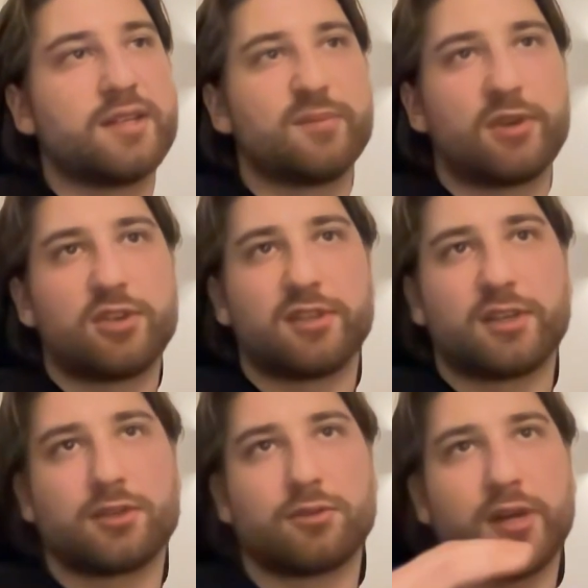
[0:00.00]
especially
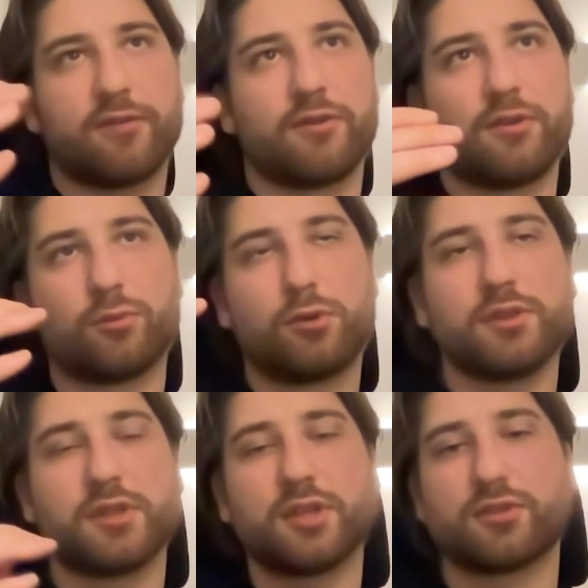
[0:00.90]
like like third
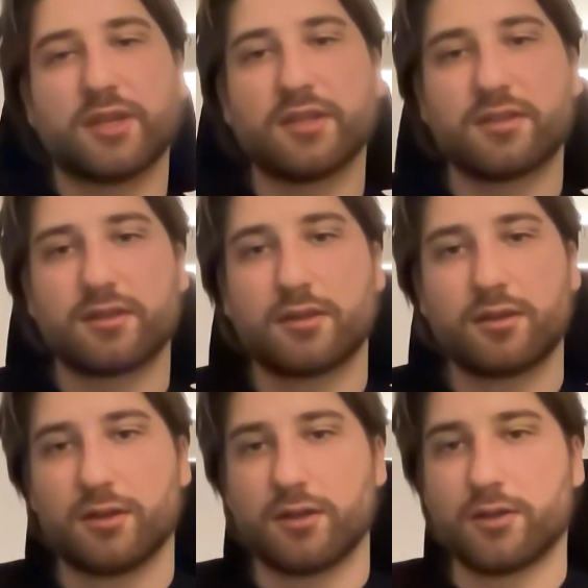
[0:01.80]
world countries,
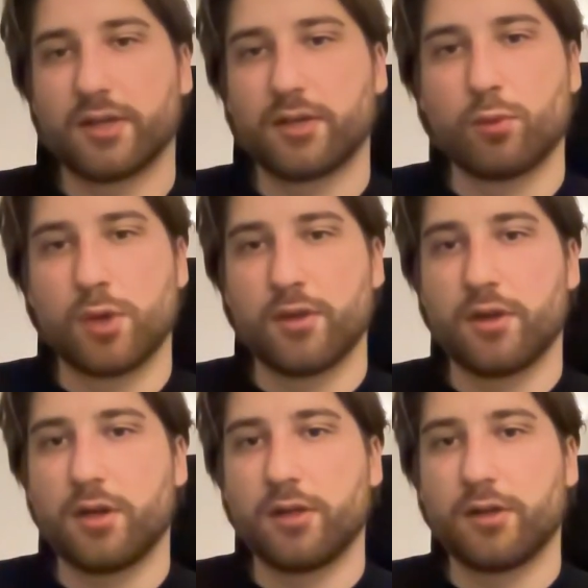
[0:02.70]
like
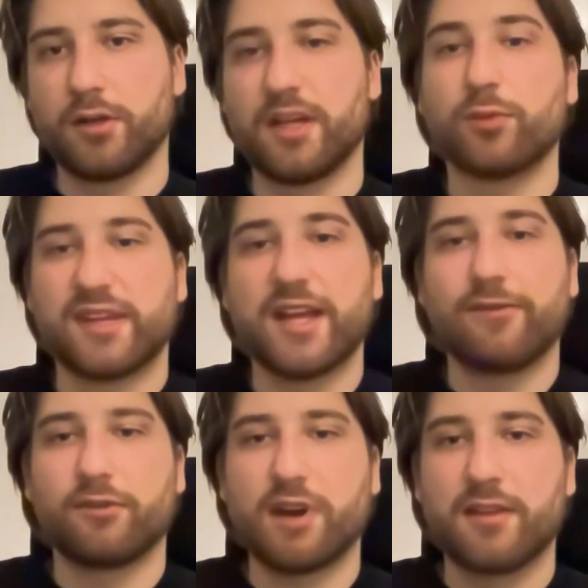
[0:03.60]
$1 that we take for
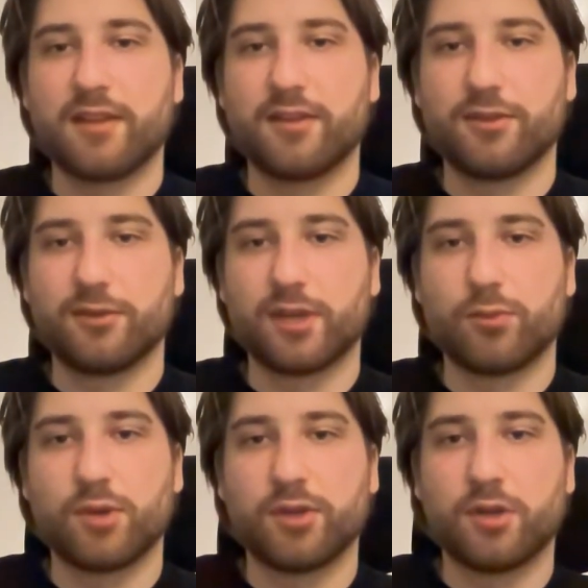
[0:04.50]
granted, like
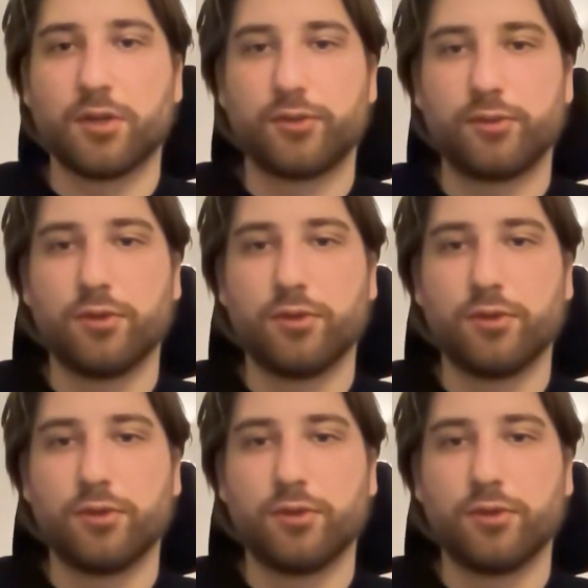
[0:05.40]
$1, $2,